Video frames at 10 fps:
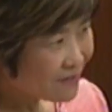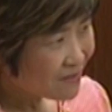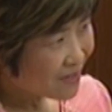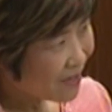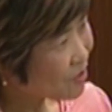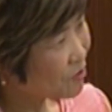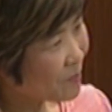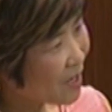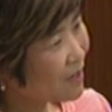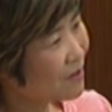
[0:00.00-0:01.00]

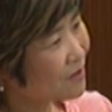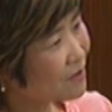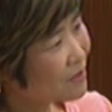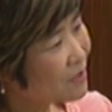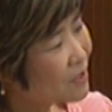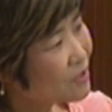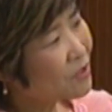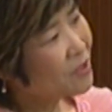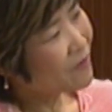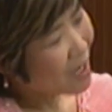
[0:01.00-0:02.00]
taxpayer.
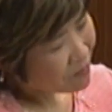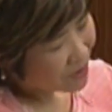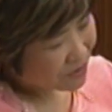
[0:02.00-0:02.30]
So if I'm not